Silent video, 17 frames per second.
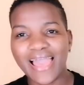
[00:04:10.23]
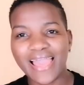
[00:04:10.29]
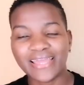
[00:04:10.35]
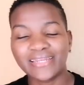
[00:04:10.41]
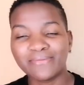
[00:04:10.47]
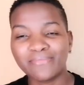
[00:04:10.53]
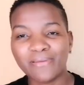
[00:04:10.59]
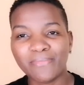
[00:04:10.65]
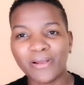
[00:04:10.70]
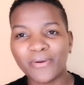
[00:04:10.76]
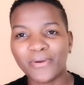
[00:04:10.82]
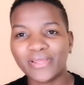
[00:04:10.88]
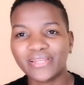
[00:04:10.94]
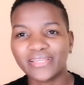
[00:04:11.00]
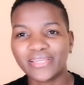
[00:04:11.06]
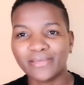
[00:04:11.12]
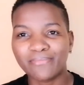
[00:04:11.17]
I remember
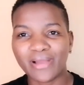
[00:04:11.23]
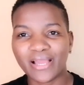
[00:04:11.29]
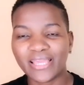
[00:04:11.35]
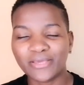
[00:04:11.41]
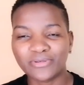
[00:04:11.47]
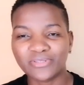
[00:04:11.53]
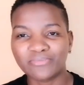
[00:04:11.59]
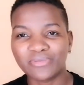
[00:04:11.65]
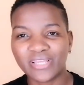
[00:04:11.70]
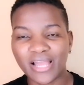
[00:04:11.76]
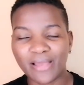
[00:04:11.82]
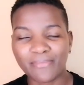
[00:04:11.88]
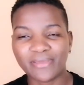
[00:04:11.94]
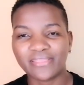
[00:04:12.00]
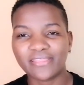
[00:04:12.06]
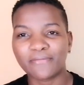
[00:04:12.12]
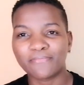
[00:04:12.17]
when Kibaki was
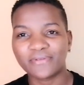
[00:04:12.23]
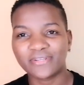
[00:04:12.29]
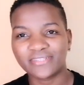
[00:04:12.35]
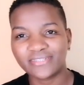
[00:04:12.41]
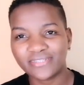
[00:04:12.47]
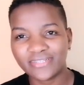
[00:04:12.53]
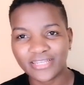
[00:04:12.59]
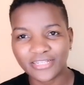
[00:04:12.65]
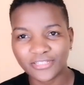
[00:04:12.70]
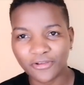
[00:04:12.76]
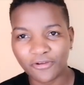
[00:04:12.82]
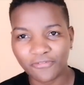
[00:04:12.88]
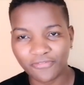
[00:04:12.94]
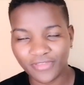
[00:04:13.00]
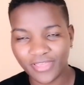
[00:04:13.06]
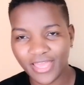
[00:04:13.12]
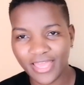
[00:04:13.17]
becoming the president
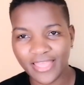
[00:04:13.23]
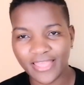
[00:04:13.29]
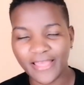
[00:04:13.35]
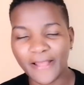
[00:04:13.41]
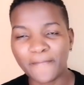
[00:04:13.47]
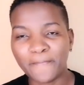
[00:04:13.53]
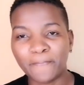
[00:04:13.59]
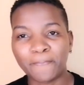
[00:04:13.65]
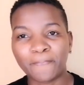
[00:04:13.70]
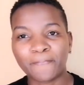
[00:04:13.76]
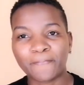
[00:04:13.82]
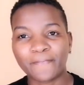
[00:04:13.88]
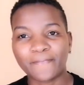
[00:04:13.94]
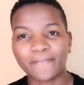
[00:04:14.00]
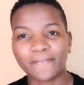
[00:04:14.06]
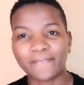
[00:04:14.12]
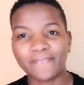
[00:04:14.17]
of Kenya,
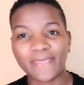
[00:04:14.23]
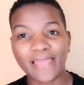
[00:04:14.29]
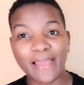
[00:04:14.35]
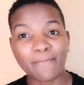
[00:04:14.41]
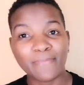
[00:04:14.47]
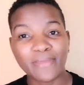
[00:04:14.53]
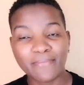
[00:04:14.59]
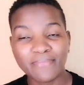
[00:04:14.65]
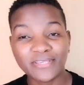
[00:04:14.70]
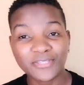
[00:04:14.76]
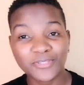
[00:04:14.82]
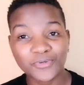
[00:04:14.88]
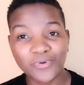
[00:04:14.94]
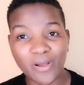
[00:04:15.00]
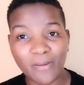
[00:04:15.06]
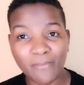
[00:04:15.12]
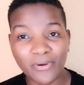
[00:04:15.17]
there are babies
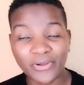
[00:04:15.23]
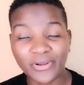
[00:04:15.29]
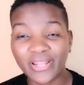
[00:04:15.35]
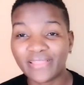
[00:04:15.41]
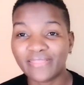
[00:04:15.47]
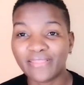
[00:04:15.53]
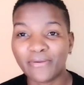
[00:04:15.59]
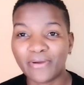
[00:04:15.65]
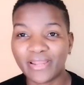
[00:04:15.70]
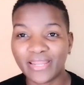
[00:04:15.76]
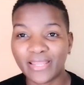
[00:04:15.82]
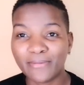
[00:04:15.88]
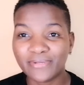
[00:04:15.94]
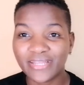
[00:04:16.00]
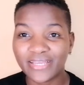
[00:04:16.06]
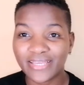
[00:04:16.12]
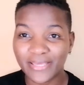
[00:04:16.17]
who are born and they were
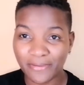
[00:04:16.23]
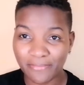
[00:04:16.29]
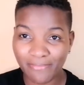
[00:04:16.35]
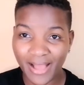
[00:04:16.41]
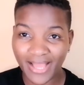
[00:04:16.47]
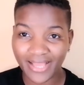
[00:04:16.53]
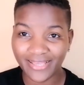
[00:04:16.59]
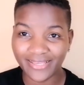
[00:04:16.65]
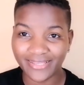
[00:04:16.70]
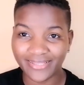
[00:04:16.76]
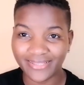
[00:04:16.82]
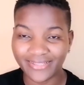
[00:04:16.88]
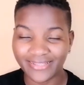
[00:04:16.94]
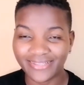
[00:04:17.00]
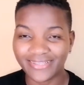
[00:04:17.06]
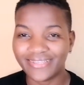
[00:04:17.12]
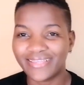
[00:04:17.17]
named Kibaki.
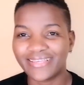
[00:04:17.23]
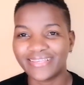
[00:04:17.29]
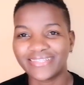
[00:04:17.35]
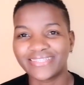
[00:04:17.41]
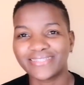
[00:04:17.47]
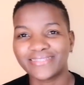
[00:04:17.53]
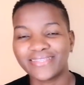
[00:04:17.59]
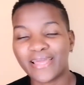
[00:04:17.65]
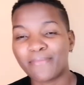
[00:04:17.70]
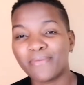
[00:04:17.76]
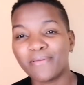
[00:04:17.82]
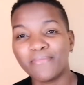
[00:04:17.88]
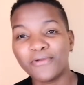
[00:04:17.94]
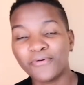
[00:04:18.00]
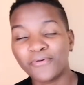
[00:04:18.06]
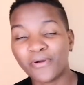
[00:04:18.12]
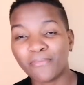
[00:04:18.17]
Yes, there are
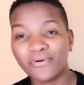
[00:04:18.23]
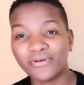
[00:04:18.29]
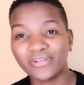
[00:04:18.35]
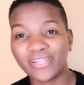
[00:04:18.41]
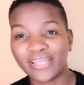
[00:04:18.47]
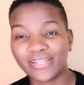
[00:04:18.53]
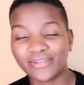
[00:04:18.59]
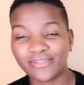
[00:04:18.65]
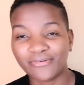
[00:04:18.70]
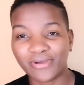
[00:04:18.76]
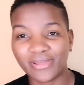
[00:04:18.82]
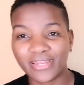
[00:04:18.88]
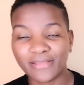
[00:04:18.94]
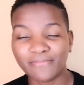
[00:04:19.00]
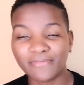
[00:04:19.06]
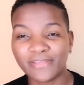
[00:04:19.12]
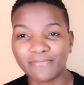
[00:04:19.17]
babies who were born and they were
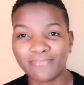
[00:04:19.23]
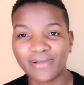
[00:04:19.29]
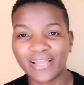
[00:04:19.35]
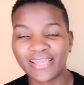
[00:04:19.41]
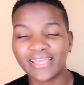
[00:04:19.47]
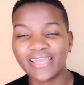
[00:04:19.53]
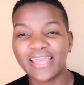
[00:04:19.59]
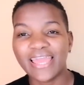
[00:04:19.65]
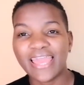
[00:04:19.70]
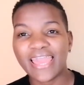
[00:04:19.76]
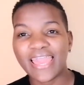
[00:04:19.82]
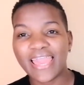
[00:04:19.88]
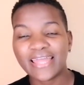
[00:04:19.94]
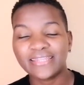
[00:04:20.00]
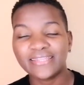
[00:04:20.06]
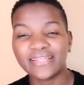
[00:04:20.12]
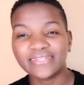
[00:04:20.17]
named Kibaki.
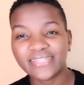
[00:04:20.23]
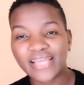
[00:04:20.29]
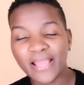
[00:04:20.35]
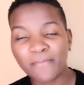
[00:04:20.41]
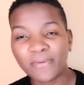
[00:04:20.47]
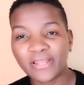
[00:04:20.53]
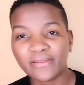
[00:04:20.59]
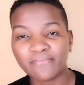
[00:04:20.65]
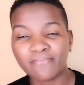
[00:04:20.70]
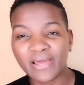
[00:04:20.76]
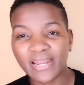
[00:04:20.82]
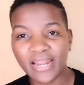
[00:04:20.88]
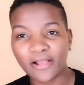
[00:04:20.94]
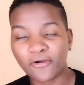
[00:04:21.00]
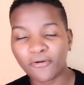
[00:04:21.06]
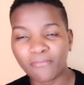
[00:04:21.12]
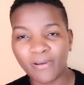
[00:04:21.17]
And the time when
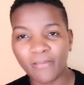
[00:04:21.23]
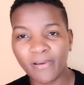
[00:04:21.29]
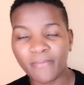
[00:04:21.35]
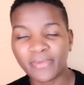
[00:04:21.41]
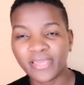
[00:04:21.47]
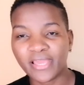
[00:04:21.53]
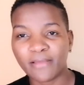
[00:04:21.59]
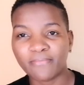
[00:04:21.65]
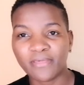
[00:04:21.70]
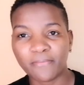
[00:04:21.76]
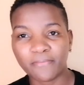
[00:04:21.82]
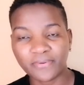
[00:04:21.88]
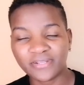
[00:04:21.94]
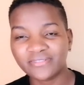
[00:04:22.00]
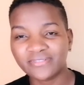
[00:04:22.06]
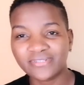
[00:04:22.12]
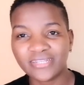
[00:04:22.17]
Barack Obama became the
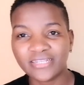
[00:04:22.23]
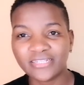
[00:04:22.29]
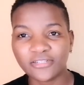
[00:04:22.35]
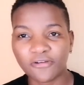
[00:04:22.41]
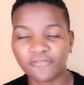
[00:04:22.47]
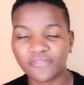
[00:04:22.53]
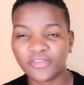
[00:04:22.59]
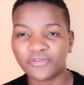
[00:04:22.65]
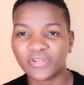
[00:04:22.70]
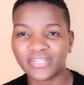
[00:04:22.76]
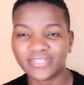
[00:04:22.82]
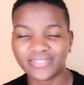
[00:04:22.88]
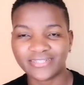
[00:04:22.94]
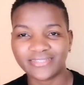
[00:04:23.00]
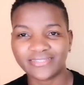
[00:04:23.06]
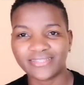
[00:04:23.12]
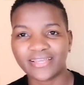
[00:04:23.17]
president of the
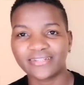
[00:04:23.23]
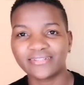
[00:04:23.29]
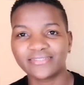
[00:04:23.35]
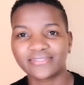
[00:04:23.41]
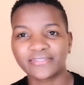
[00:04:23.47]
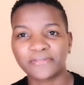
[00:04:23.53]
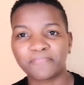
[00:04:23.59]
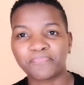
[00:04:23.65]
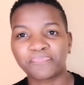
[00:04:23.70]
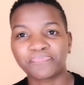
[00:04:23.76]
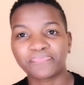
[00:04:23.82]
United States,